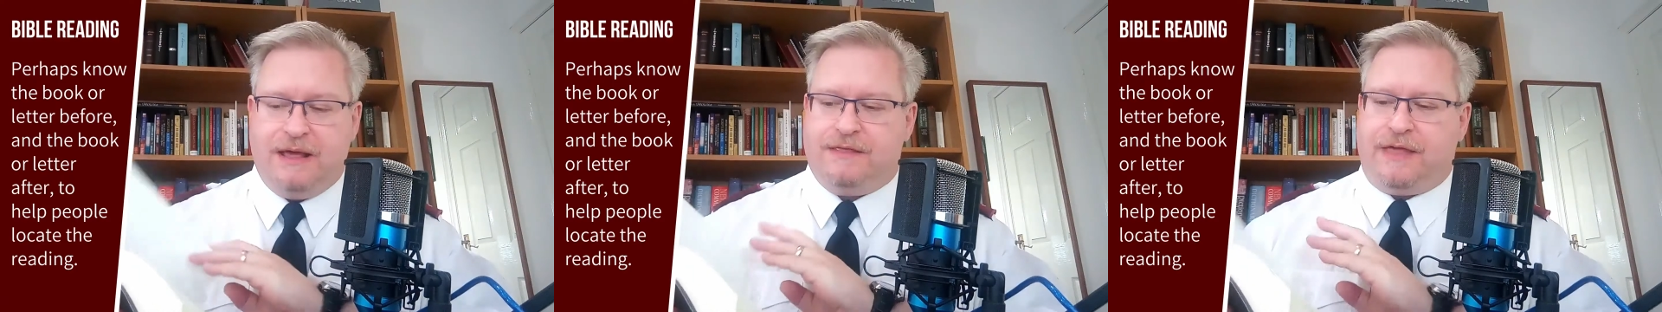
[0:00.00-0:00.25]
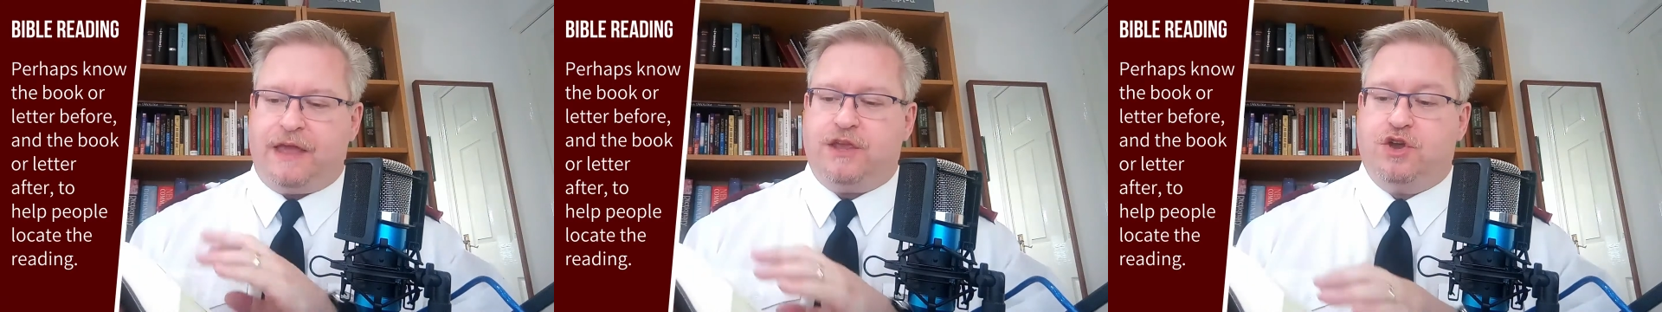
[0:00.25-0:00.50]

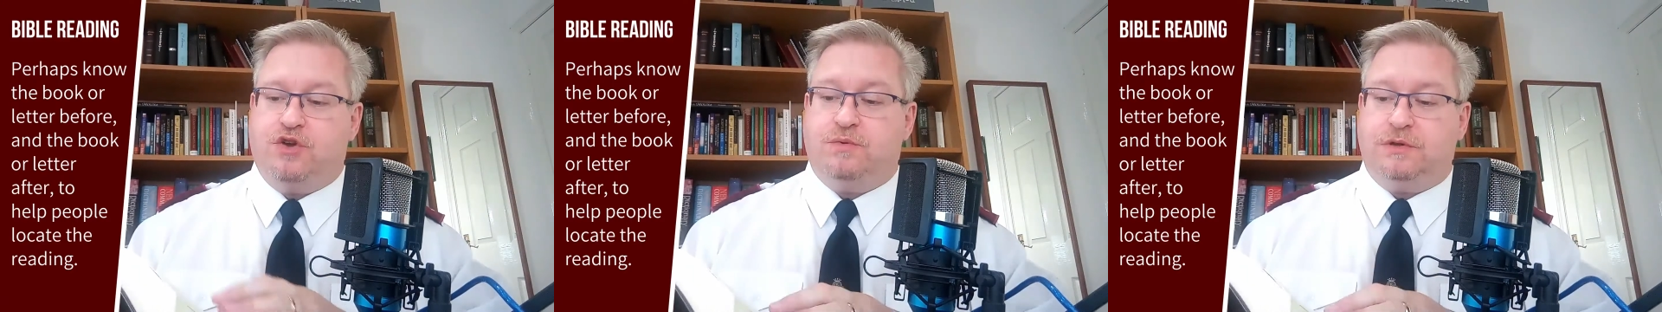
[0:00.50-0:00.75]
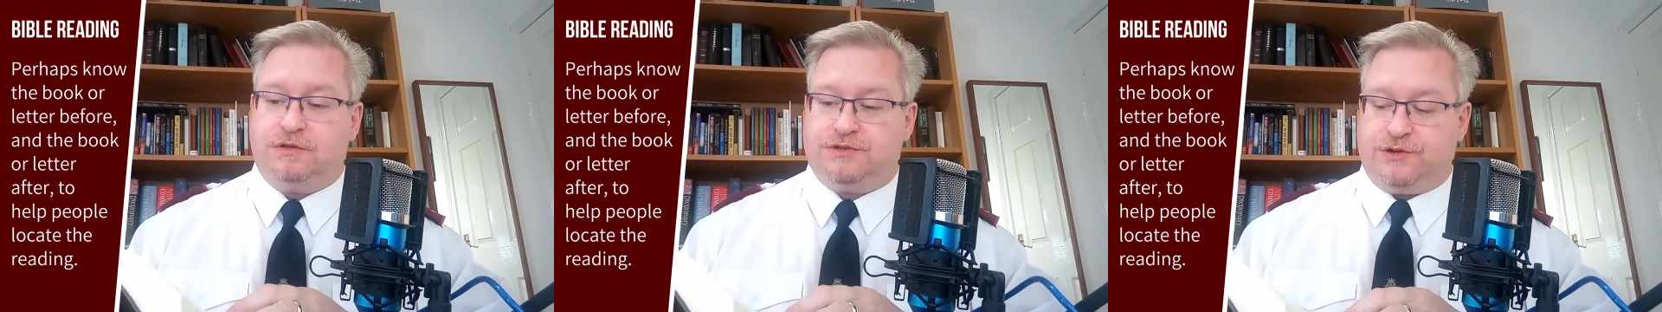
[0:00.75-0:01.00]
that you
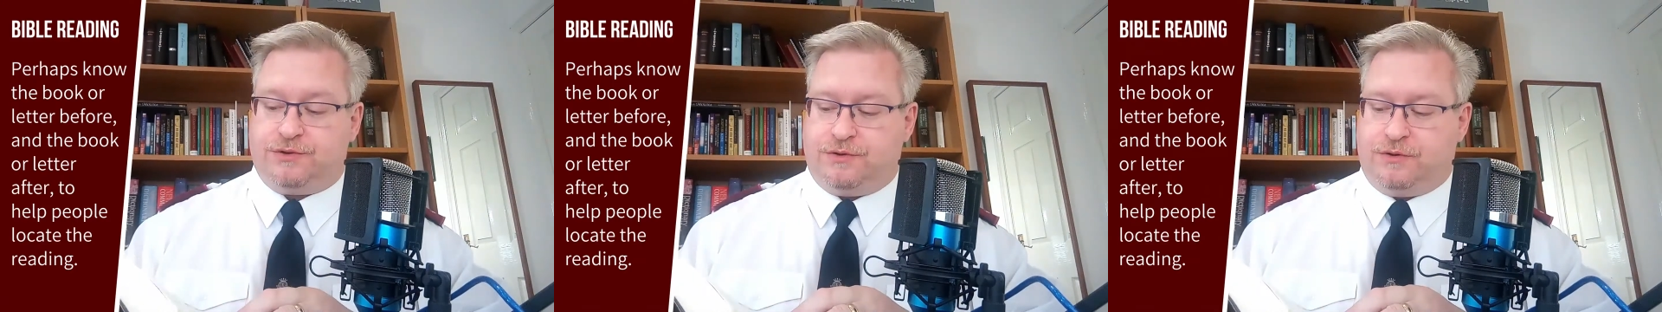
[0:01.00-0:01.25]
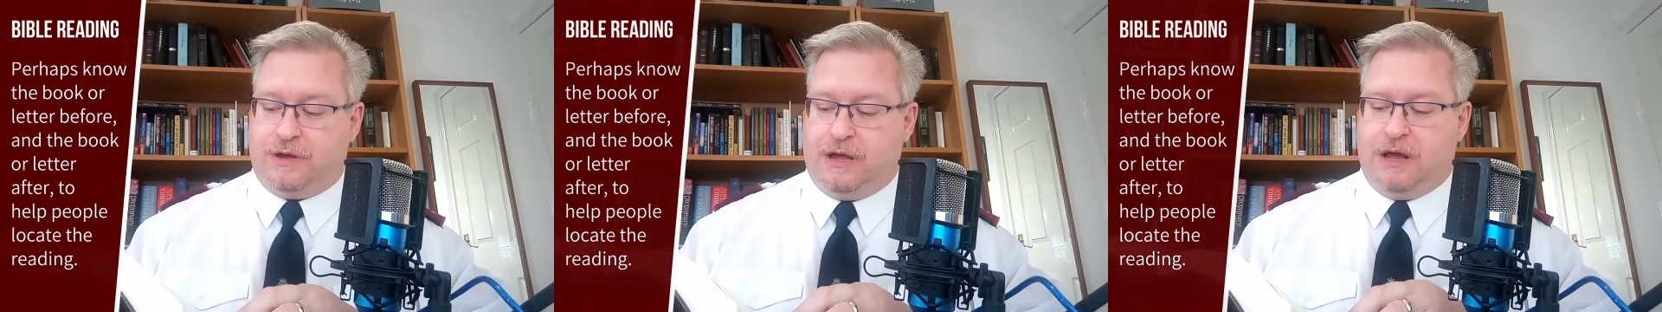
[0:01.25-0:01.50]
will
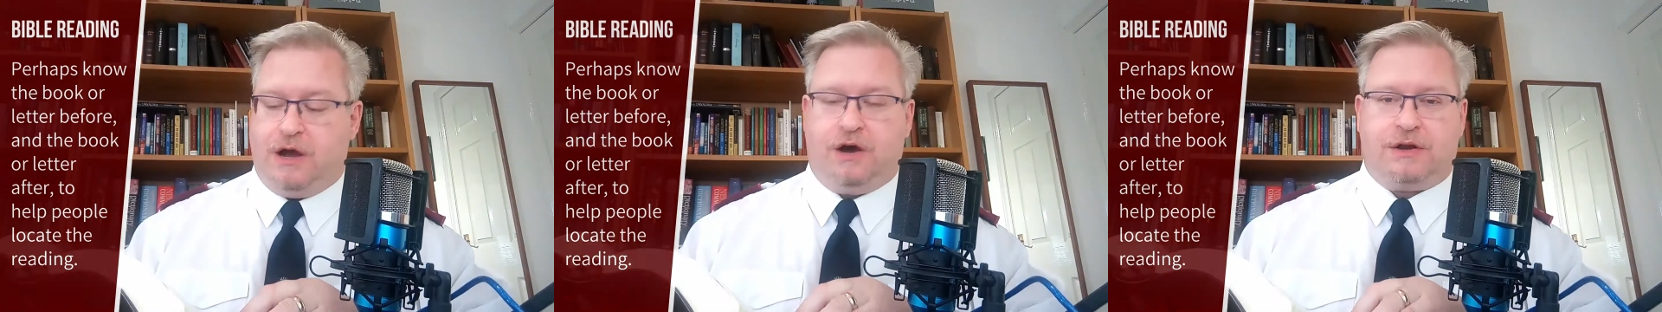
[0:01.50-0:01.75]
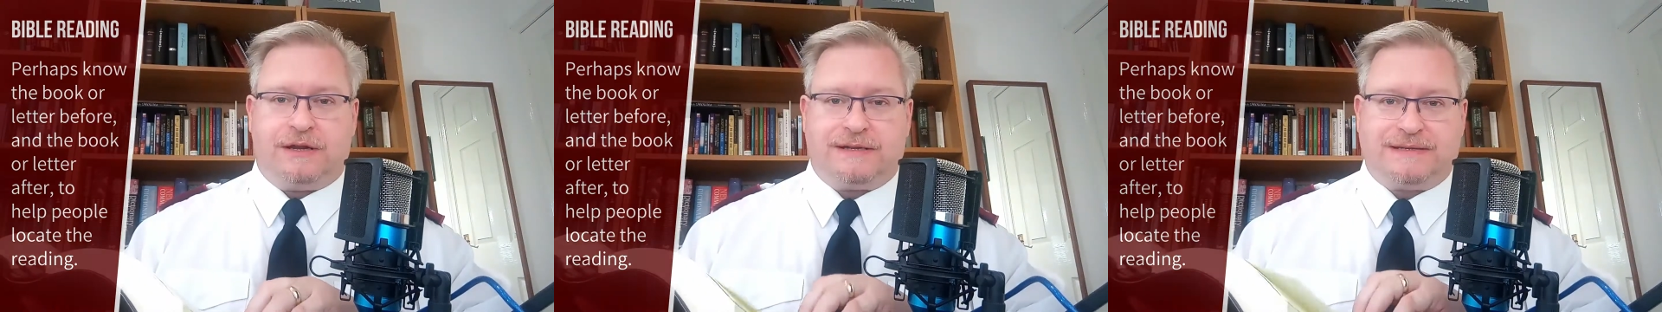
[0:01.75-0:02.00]
do
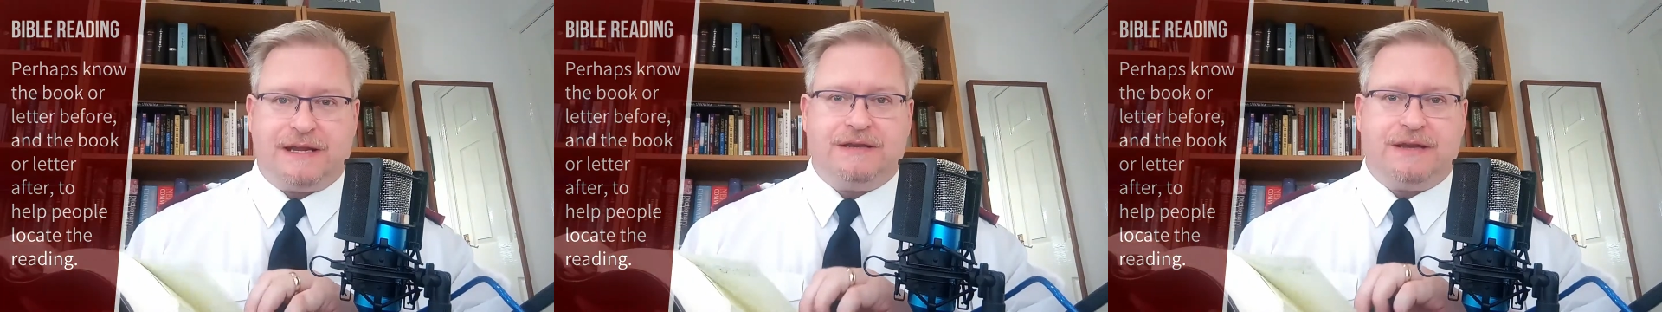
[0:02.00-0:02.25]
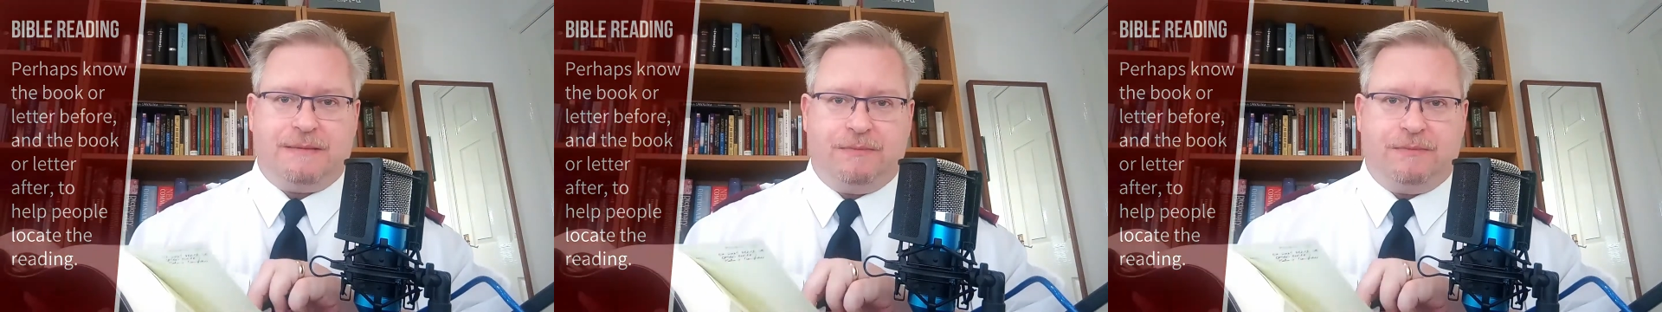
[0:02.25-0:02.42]
on a Sunday